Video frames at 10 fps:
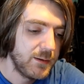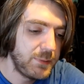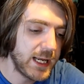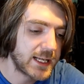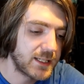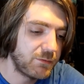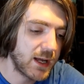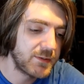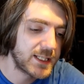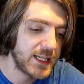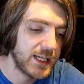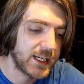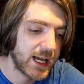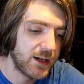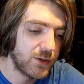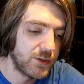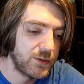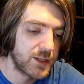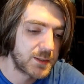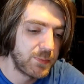P.S. If you haven't seen it yet,
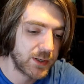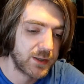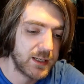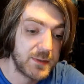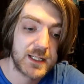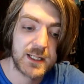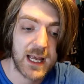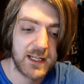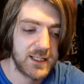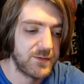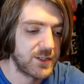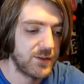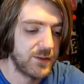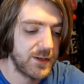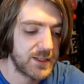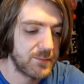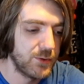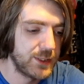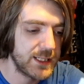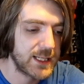August book theme is detective stories.
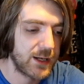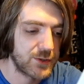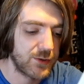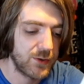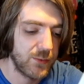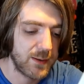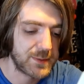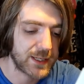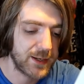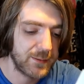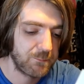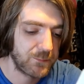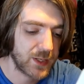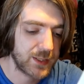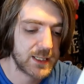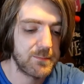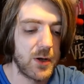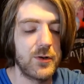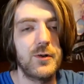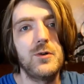More details are on the website, and that's
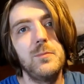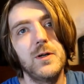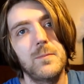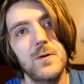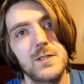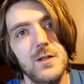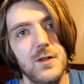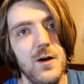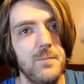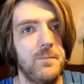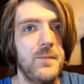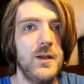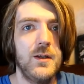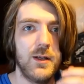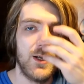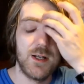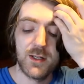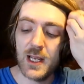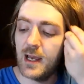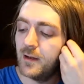mychroniclebookbox.com.
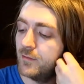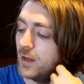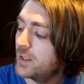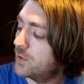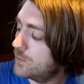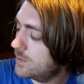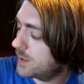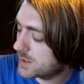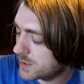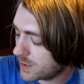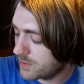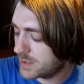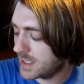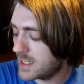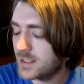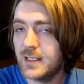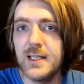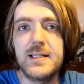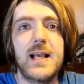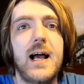So yeah, very cool. Stoked to get to
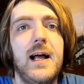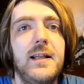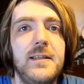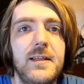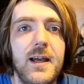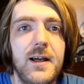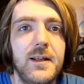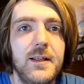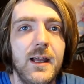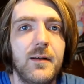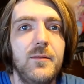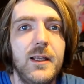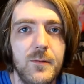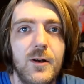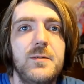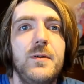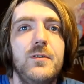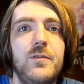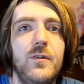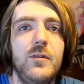these, and uh, yeah, keep your eyes
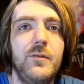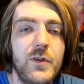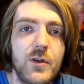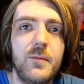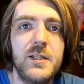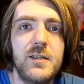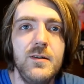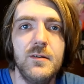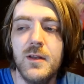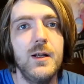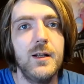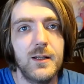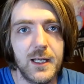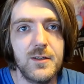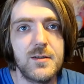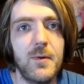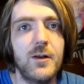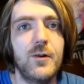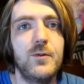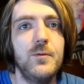peeled for a review coming soon. Thank you to My
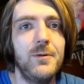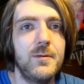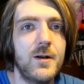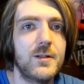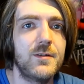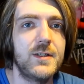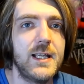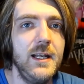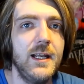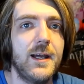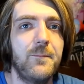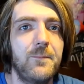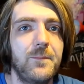Chronicle Bookbox for sending it.